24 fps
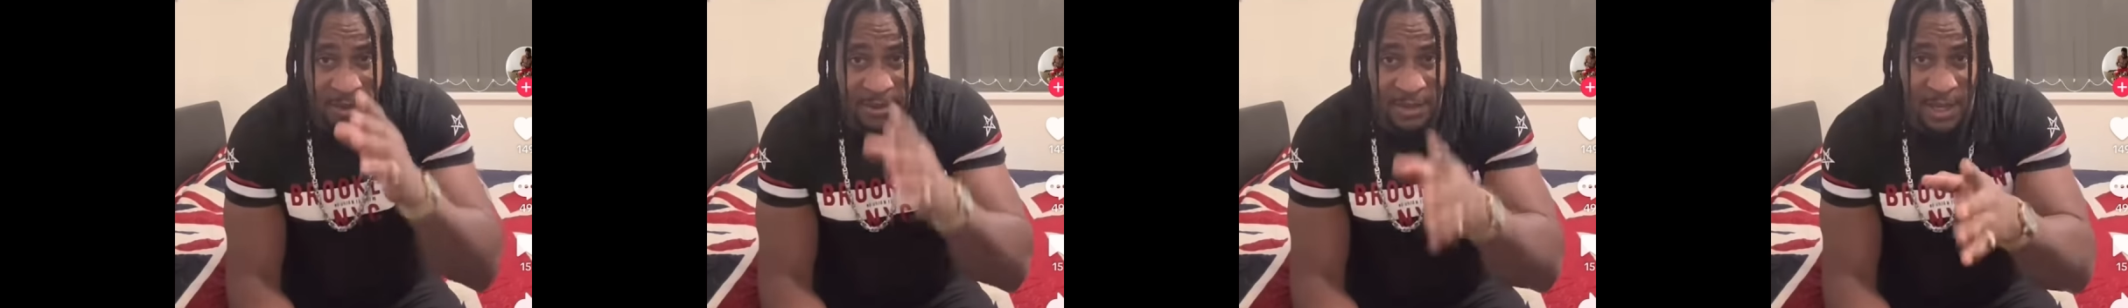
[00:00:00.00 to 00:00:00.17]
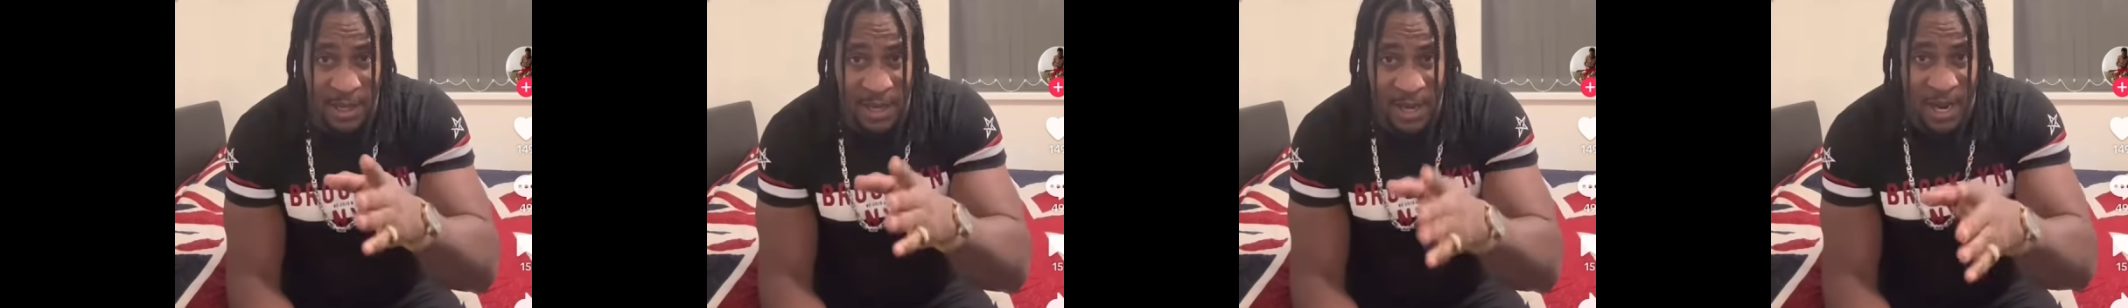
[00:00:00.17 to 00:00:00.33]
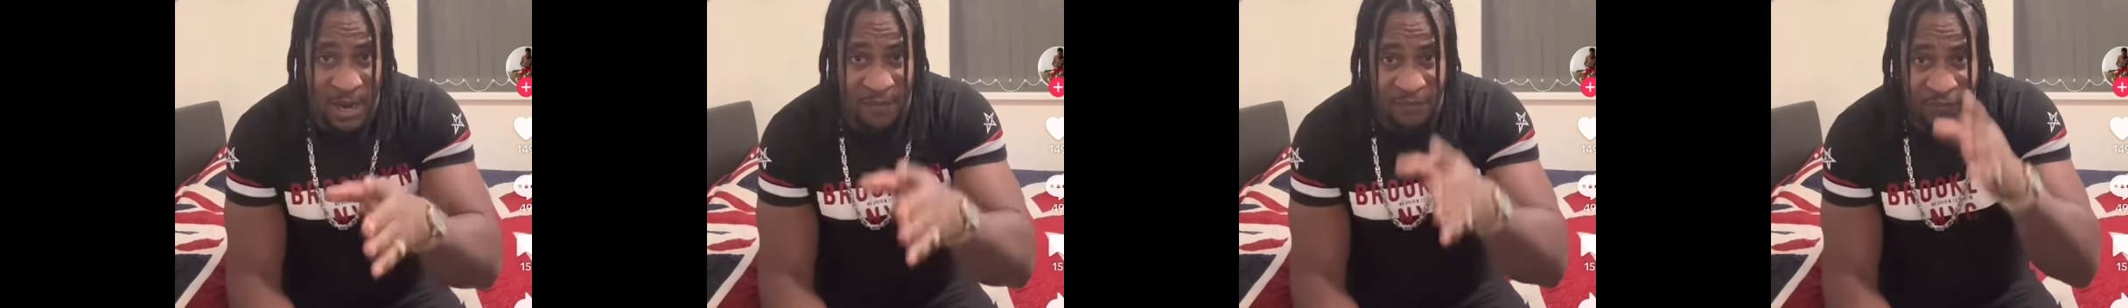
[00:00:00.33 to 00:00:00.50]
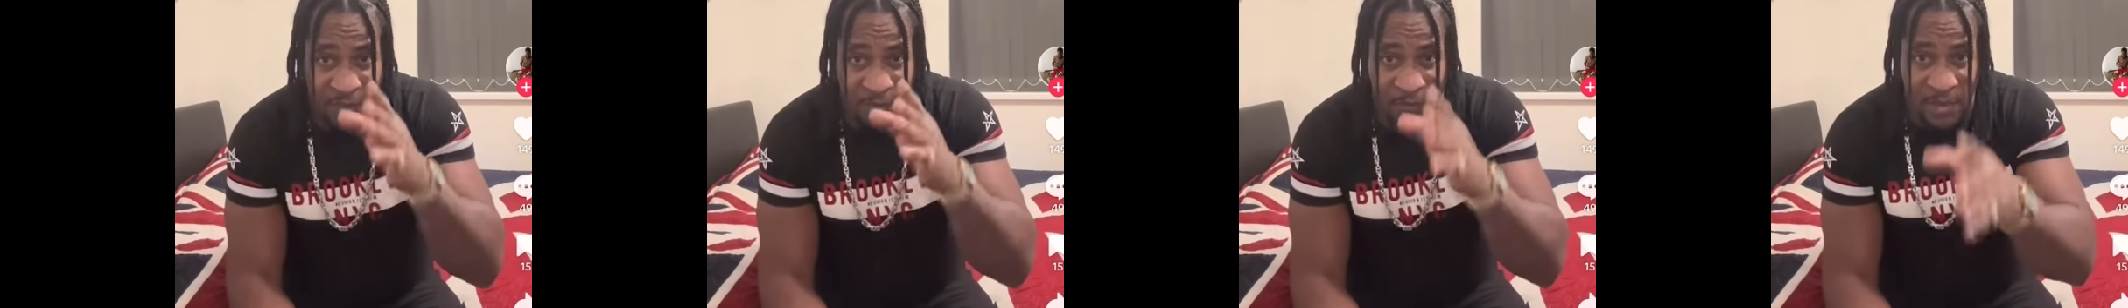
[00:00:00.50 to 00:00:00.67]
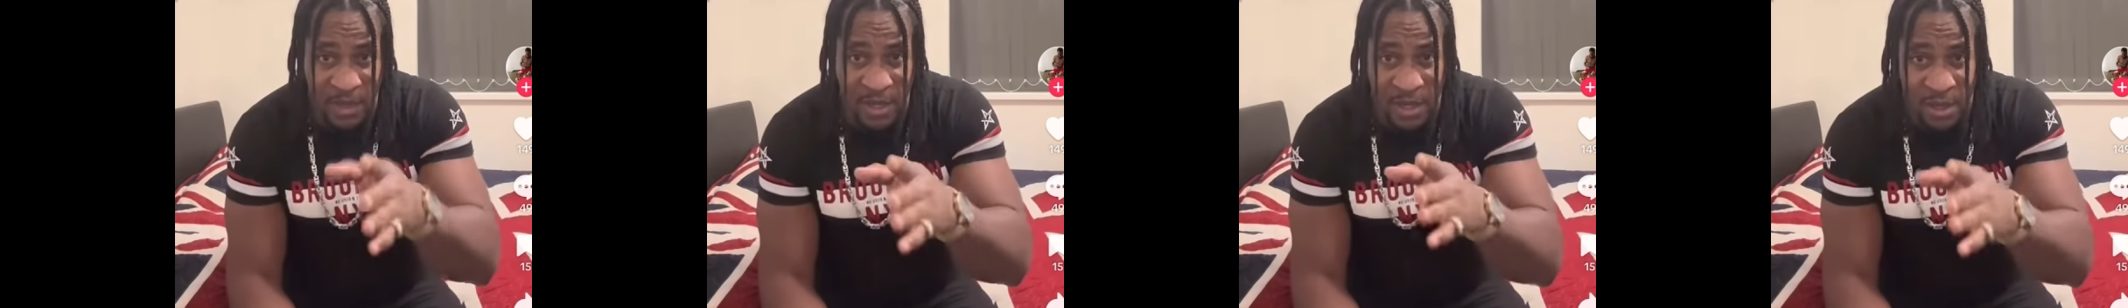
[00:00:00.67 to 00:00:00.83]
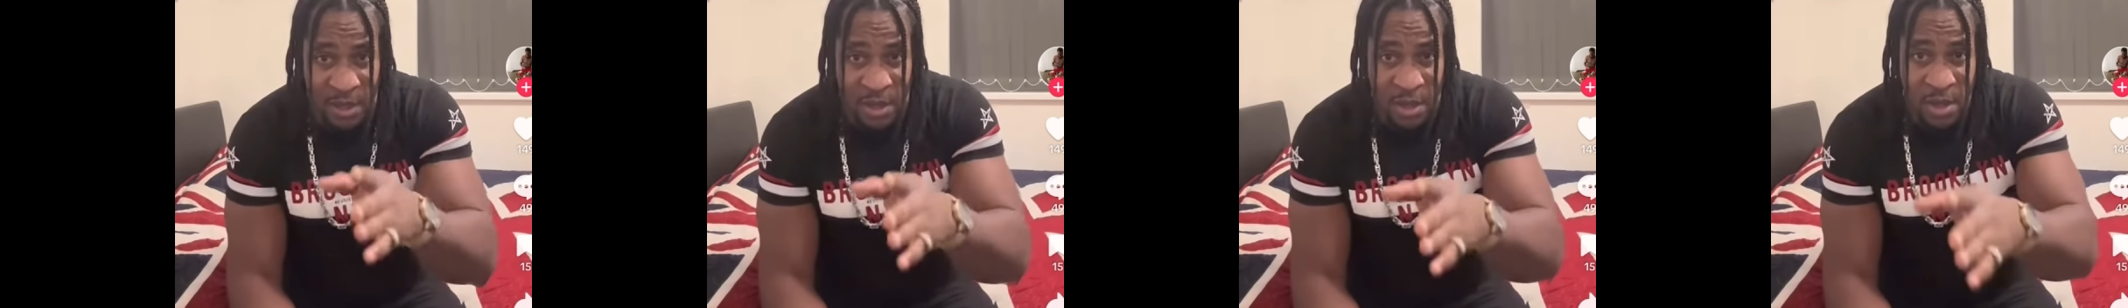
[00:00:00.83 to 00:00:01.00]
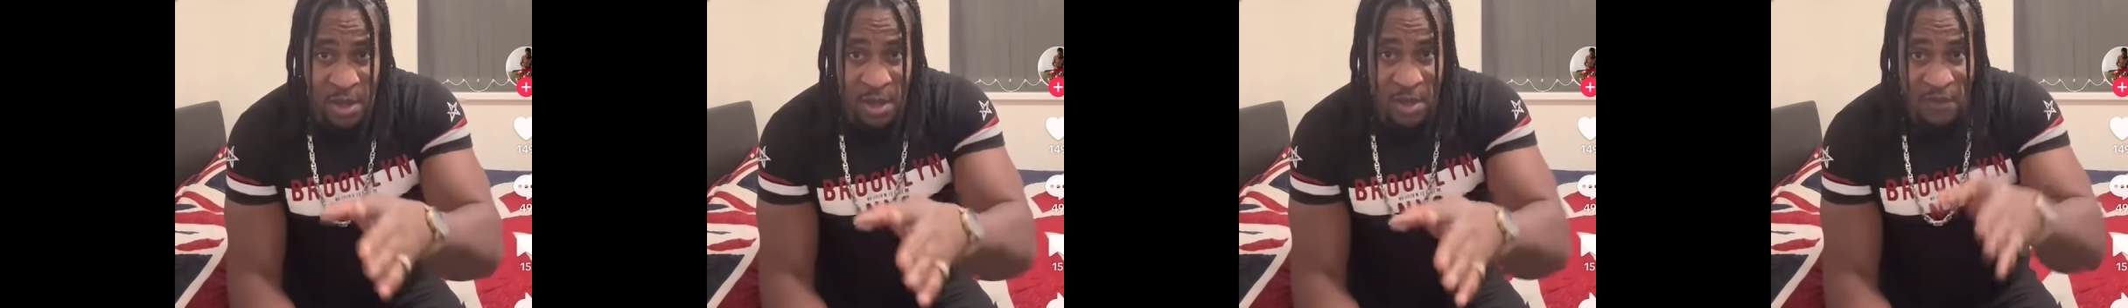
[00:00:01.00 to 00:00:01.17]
dollar have to pay